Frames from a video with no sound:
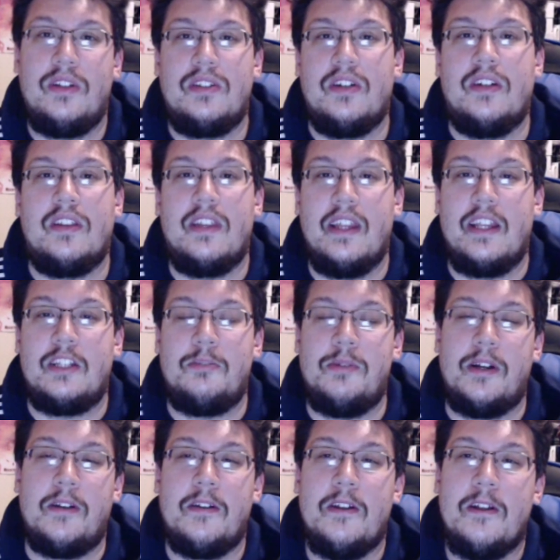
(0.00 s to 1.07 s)
certain things,
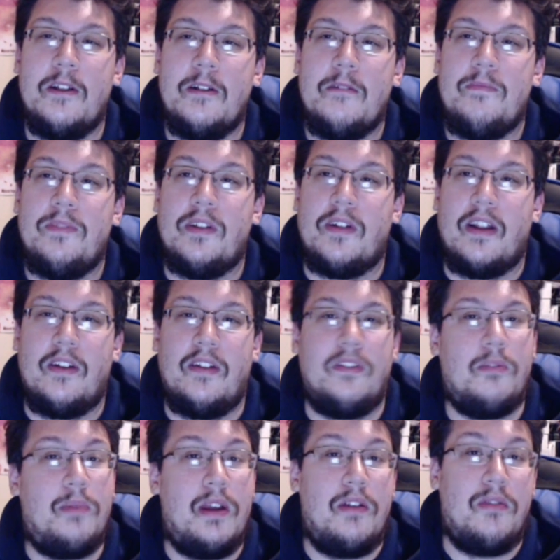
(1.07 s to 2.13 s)
but. You know, I don't have to
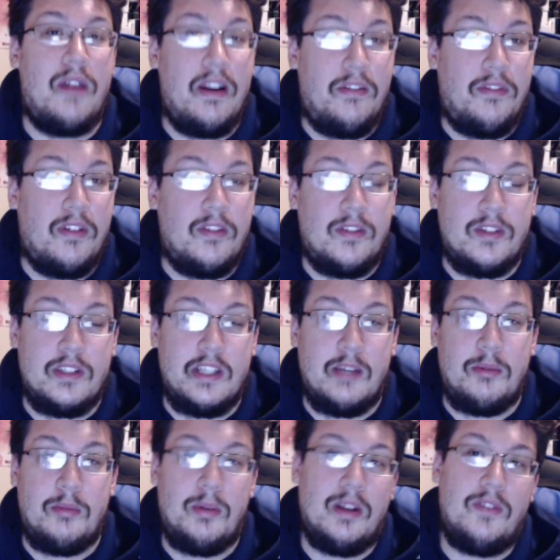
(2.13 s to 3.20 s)
pay rent for
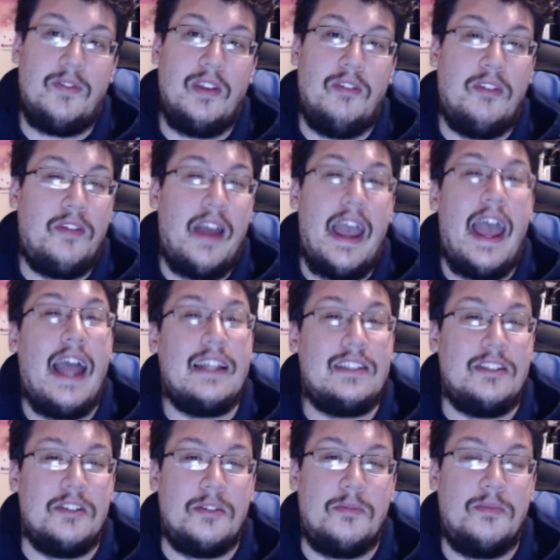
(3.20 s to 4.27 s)
example, but if even if I had
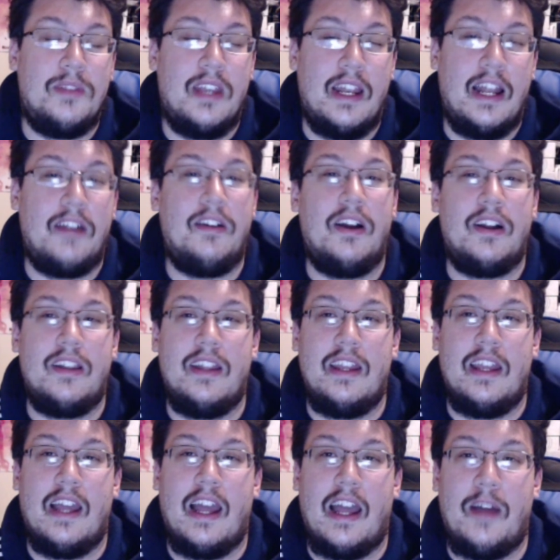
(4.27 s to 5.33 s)
to, and ironically,
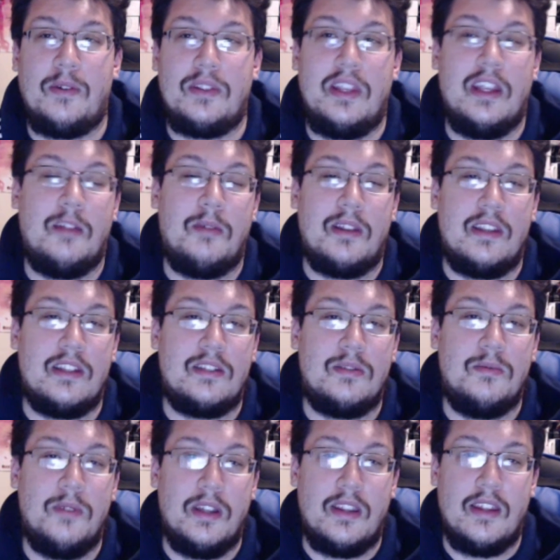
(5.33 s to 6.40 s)
I was thinking about this
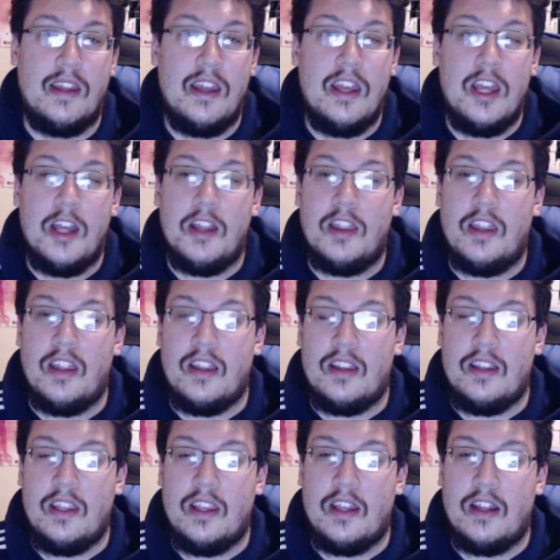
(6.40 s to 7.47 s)
with
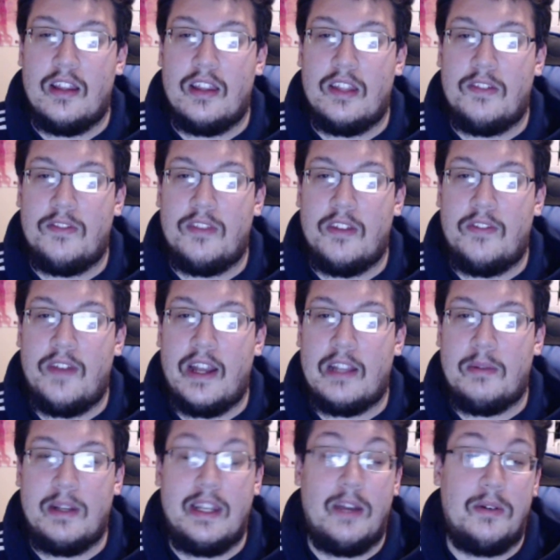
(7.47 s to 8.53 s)
the fact
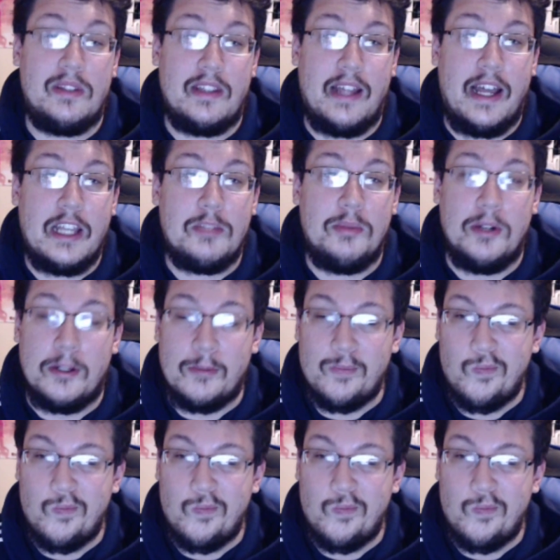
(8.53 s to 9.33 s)
my dad went to the hospital.